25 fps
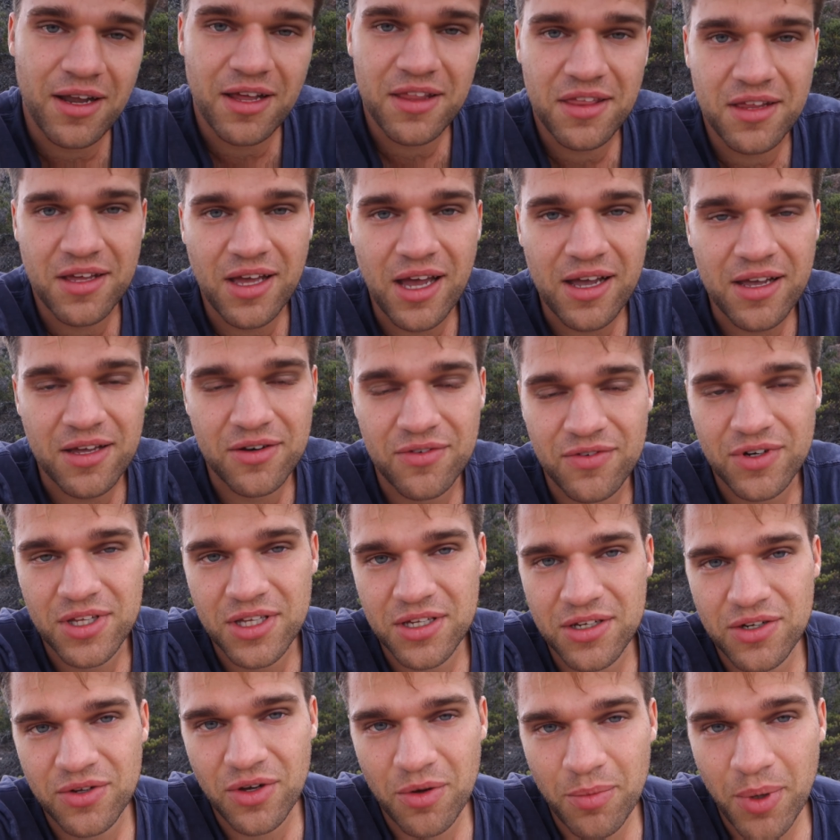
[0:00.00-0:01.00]
Nothing I can
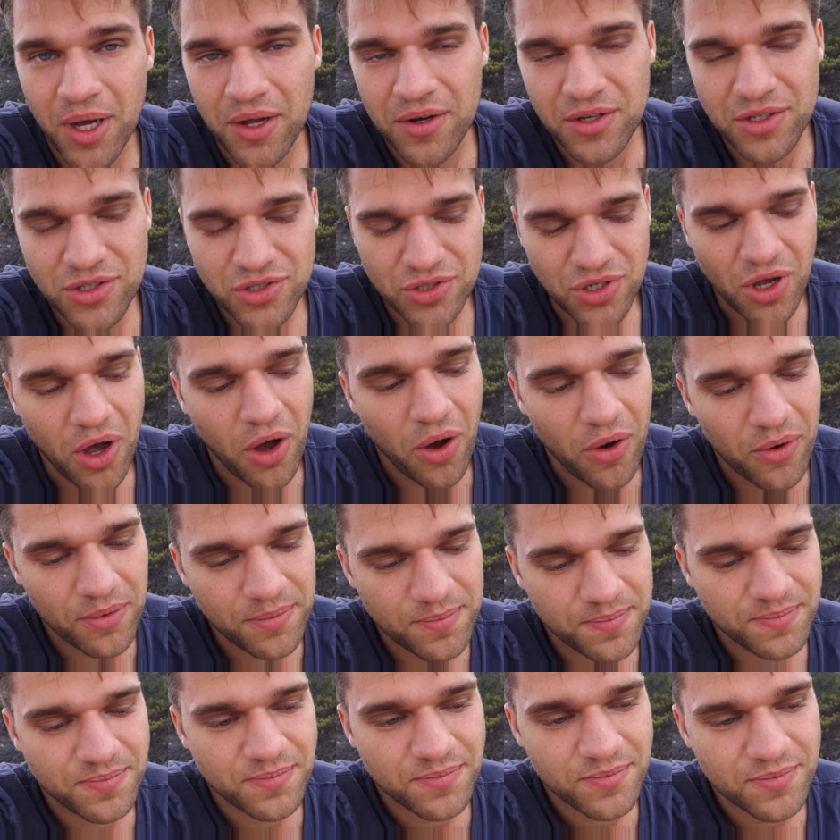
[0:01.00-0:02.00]
really do about it, so
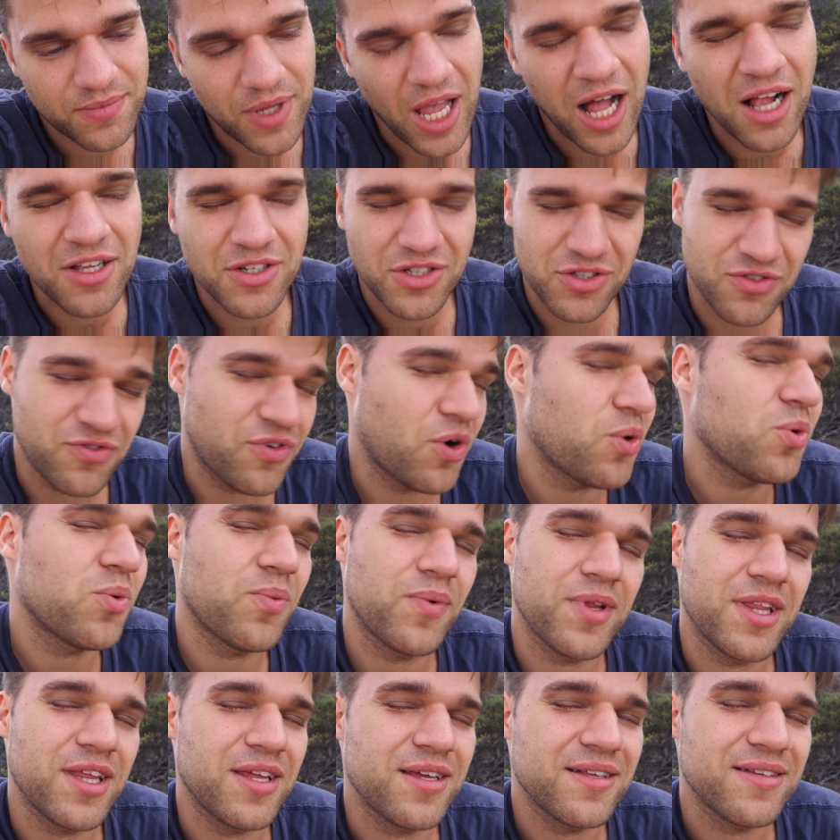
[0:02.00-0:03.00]
I'll just roll
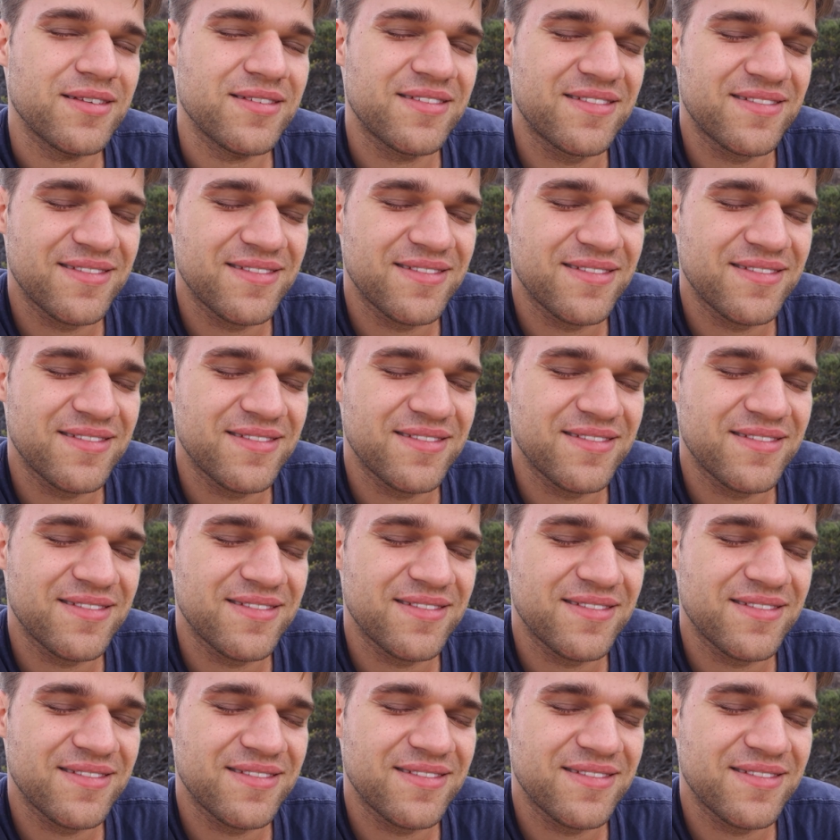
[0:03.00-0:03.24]
with it.